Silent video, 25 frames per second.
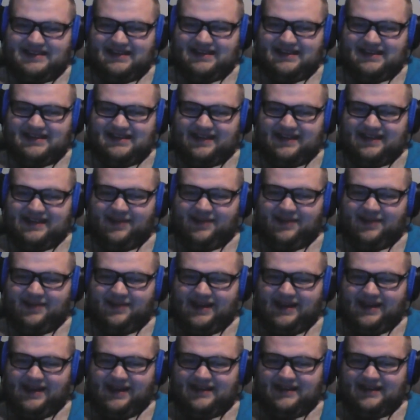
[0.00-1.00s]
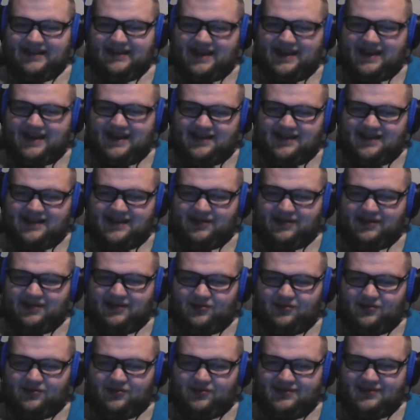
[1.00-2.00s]
they play Indiana and
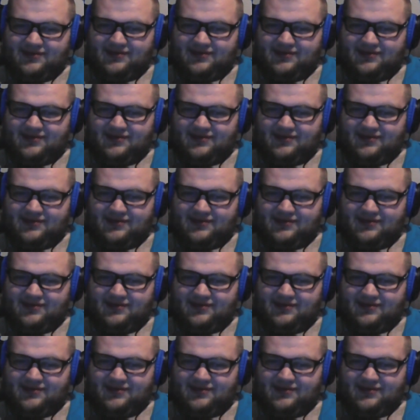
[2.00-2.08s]
lose